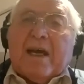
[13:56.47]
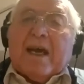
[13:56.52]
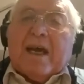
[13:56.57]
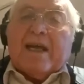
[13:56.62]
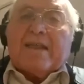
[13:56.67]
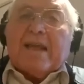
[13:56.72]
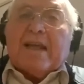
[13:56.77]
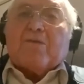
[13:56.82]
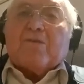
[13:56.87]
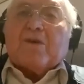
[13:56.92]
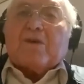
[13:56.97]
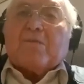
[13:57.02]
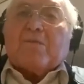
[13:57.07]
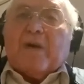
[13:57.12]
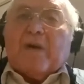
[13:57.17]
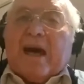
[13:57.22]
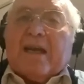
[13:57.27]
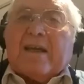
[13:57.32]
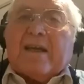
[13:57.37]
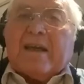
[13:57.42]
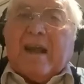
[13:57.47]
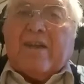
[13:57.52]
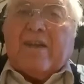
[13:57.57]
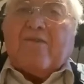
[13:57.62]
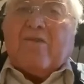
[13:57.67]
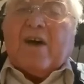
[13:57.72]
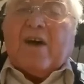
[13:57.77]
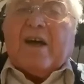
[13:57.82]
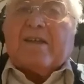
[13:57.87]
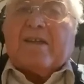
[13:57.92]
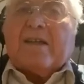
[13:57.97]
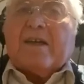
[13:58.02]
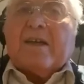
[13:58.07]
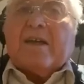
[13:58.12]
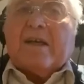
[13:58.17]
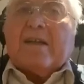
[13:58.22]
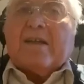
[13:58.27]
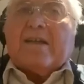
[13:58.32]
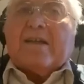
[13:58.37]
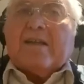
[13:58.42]
And that was my grandfather.
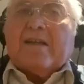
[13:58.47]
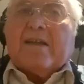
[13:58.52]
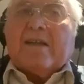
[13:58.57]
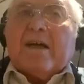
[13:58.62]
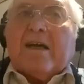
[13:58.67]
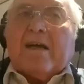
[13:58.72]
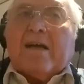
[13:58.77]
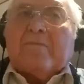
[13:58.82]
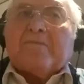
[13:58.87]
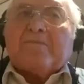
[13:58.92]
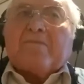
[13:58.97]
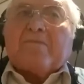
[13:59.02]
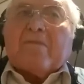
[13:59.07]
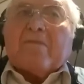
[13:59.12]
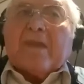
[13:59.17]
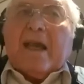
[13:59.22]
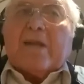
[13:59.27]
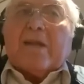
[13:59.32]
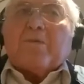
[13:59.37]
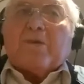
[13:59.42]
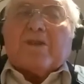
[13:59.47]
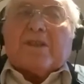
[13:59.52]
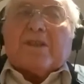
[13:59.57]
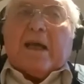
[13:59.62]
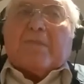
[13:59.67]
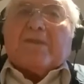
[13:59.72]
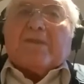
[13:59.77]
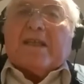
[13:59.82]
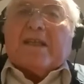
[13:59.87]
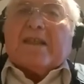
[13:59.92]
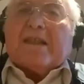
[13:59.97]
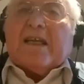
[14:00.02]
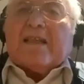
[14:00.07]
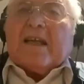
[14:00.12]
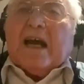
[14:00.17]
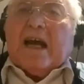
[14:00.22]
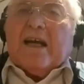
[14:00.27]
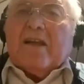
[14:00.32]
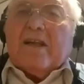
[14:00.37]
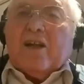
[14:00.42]
And it was something that
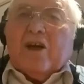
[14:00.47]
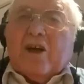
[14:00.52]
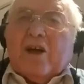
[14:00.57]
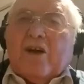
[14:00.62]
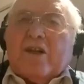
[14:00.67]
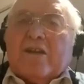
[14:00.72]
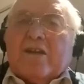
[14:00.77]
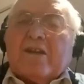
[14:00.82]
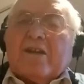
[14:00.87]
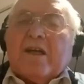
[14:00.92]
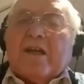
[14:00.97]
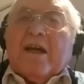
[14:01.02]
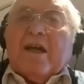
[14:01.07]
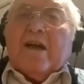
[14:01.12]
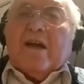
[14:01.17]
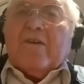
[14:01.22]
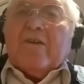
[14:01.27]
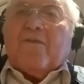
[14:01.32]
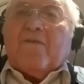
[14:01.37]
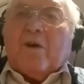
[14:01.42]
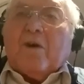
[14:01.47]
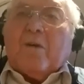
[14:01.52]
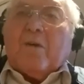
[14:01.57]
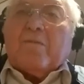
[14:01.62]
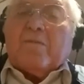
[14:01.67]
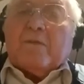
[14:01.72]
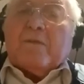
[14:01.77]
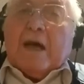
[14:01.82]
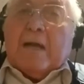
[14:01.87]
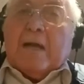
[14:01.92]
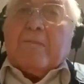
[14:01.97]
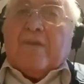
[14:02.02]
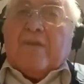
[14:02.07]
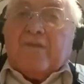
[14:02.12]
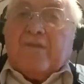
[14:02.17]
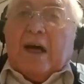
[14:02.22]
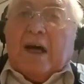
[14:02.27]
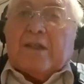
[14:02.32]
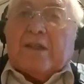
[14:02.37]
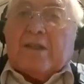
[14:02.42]
I learned from, and my
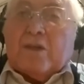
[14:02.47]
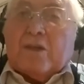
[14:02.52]
father